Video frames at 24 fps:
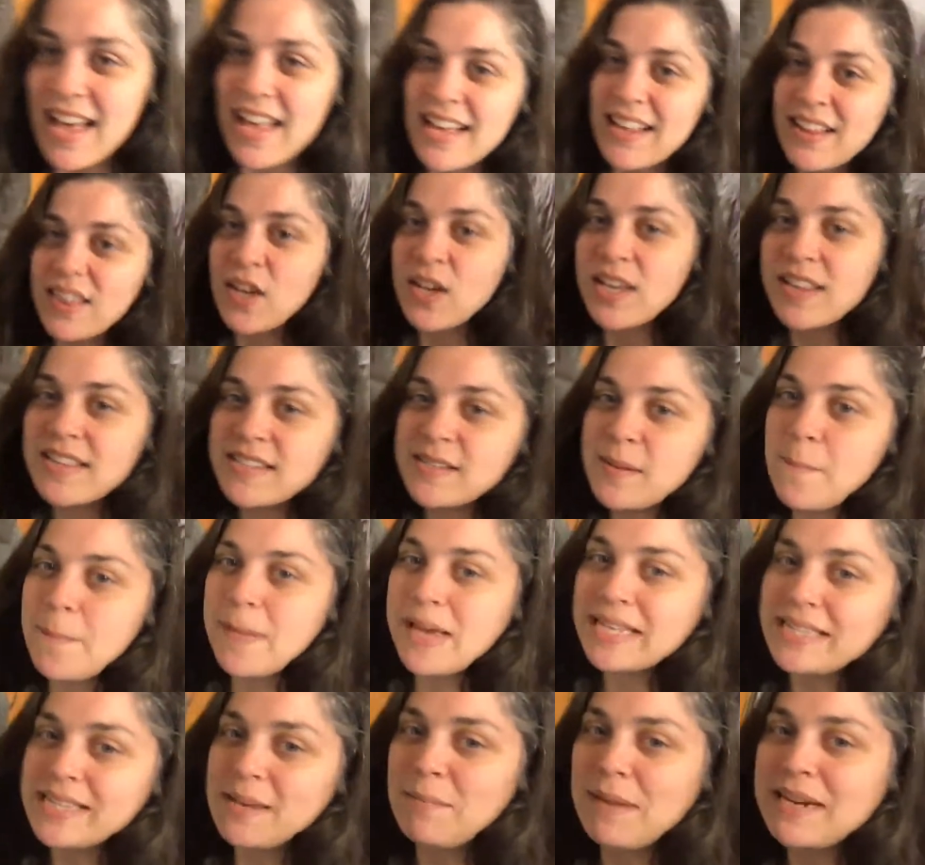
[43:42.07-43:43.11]
Look at this
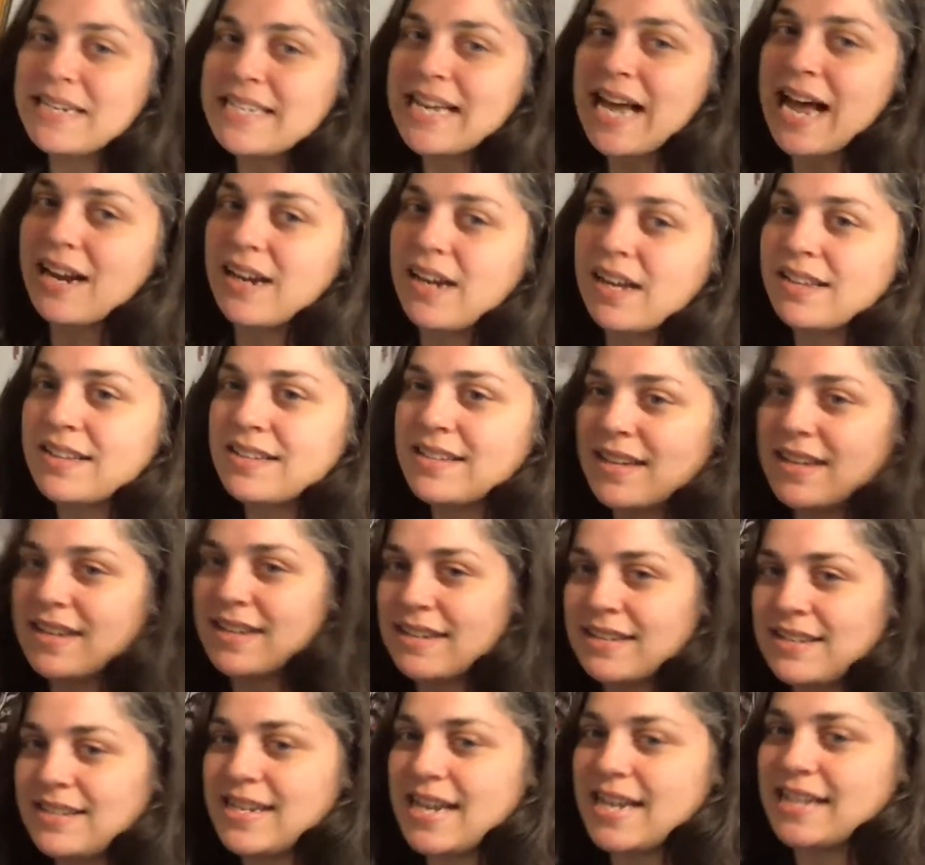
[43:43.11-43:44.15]
amazing. My dad got this at an
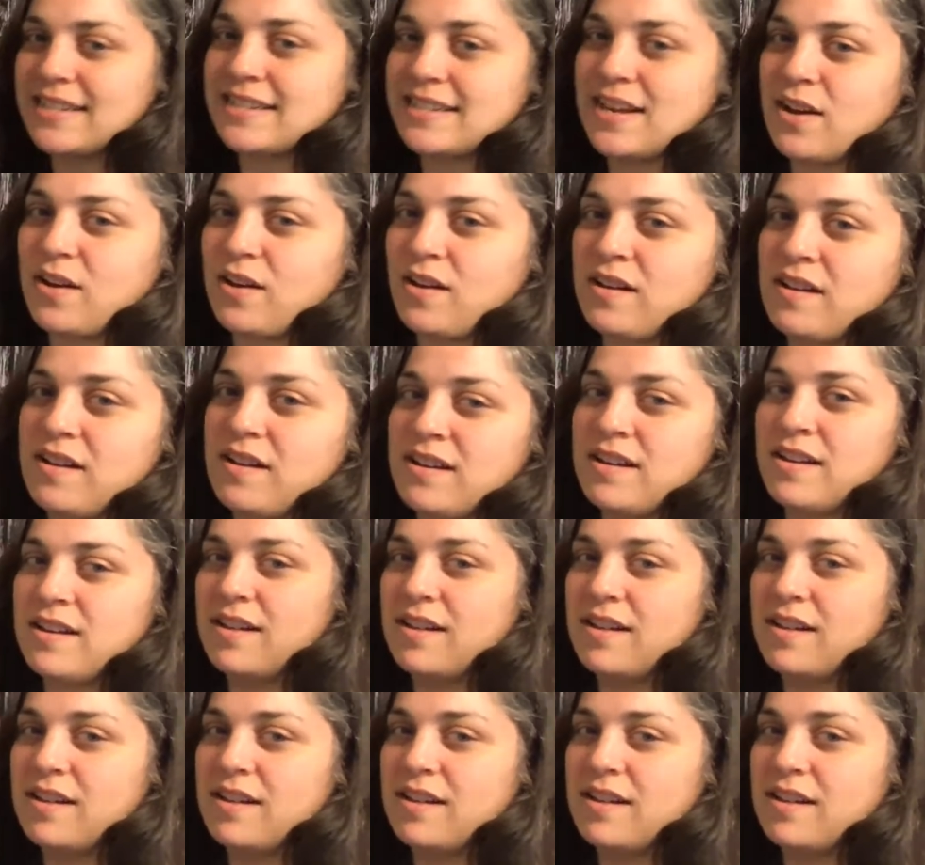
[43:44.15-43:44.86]
estate sale.